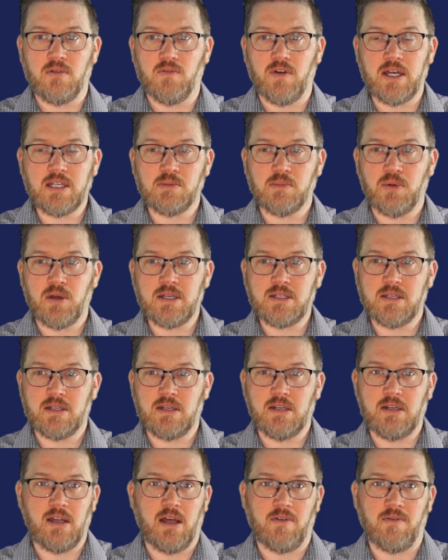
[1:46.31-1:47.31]
vice
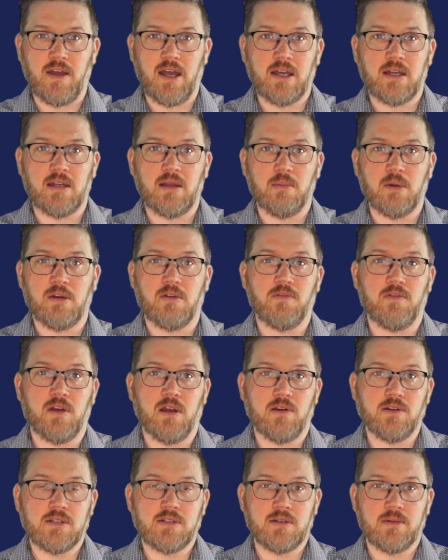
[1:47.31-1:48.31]
president of academic
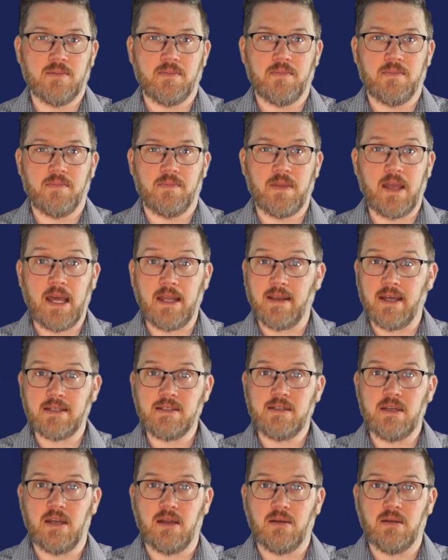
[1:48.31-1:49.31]
affairs, and that's
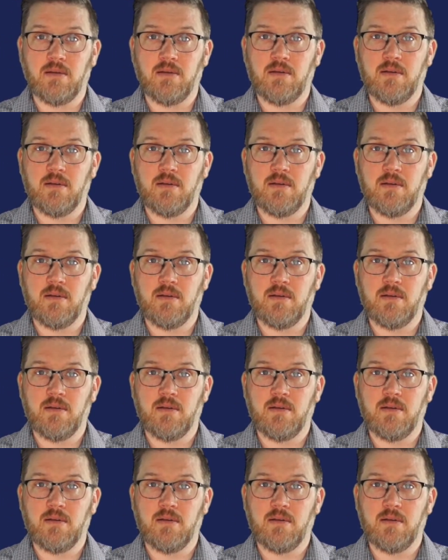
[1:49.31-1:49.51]
it.